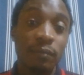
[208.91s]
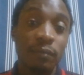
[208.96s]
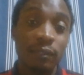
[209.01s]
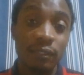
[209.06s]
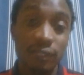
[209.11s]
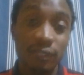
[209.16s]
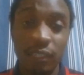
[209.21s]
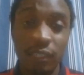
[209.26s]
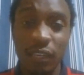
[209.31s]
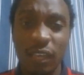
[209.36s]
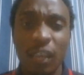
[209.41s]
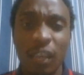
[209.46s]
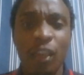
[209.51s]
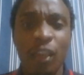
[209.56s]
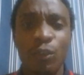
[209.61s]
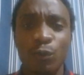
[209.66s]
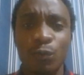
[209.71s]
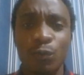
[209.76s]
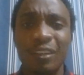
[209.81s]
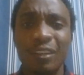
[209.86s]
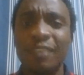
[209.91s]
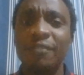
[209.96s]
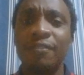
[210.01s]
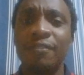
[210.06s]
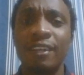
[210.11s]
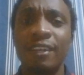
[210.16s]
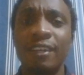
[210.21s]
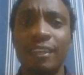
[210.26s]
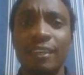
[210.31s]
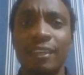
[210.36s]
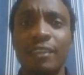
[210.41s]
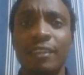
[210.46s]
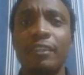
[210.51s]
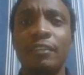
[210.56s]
But to me, I feel like